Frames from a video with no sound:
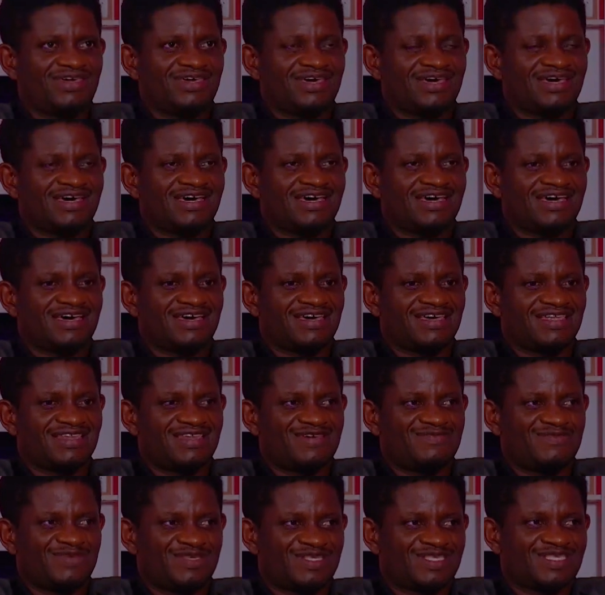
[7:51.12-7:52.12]
uh, let
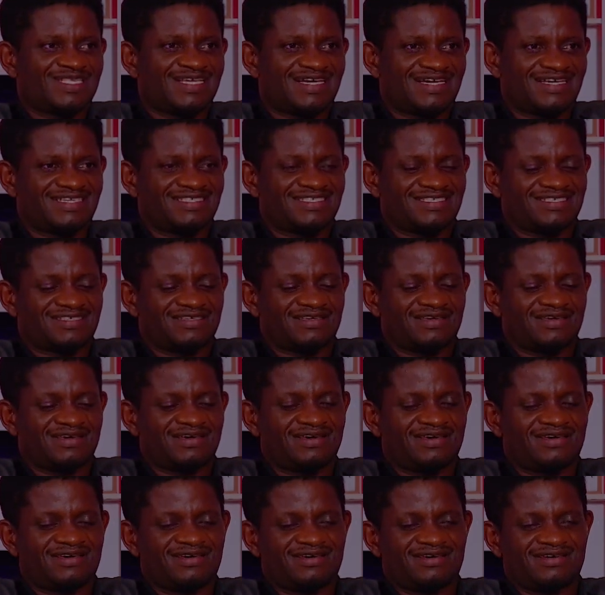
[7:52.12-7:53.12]
me start.
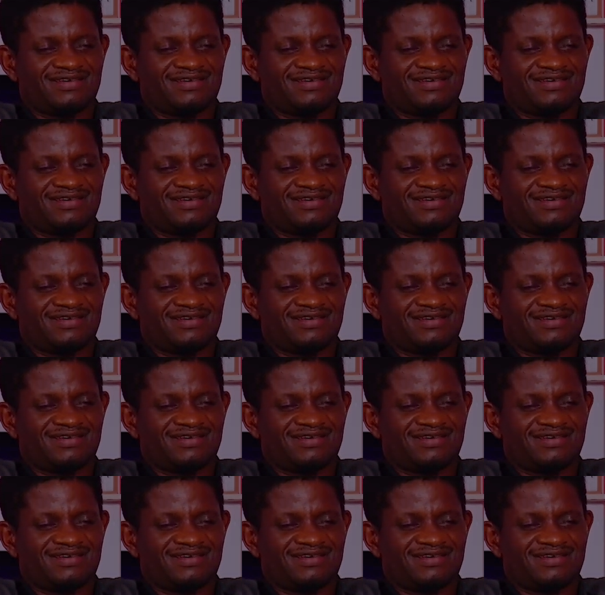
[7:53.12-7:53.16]
Uh,